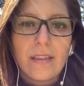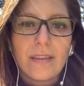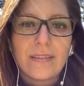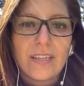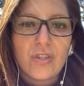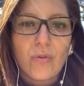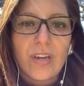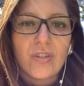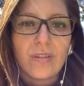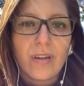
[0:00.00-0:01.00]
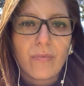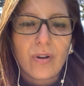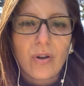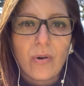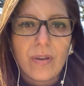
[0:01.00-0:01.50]
the situation that
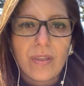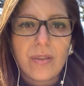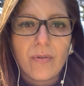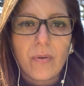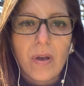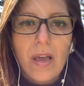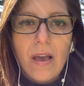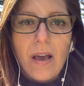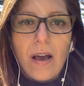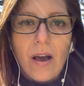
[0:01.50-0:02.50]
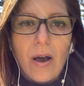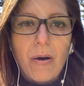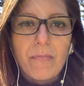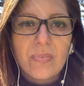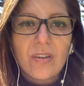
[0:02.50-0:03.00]
we're going through,
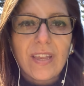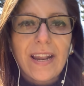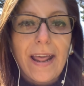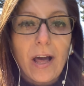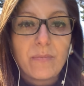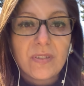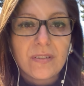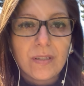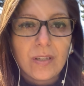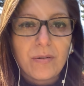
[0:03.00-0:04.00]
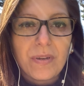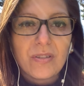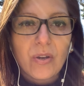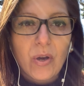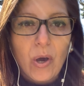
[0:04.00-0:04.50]
so that it helps us a little
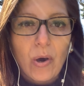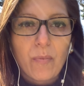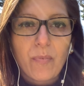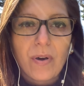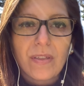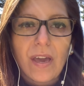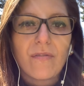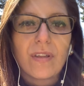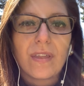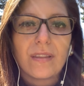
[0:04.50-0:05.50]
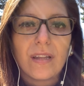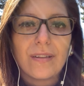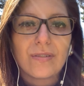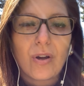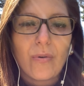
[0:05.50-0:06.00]
bit to cope with everything that
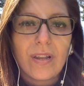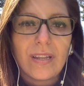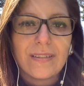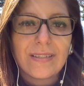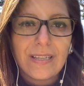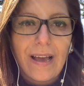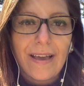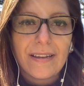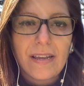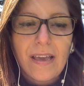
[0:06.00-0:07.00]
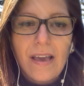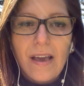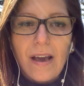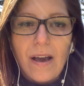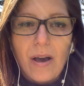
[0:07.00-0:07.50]
is going inside.
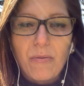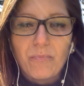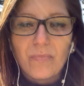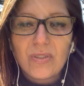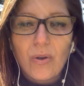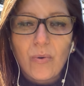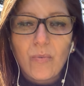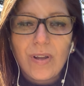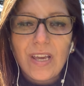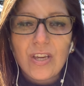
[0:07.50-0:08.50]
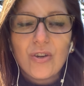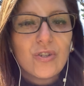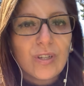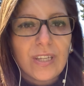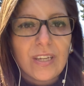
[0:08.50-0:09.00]
So what I
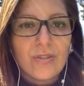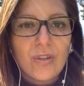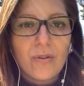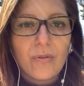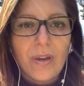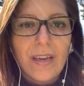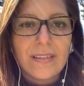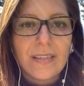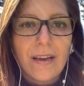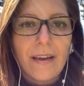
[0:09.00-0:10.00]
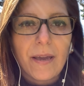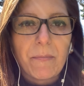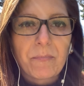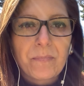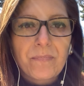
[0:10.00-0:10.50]
usually do is I
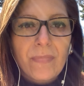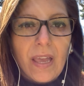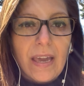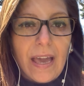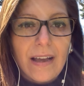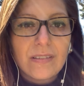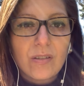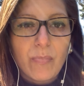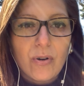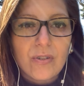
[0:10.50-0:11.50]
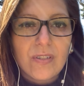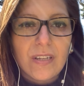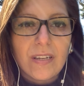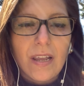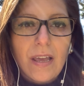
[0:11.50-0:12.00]
ask the
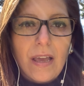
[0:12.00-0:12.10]
person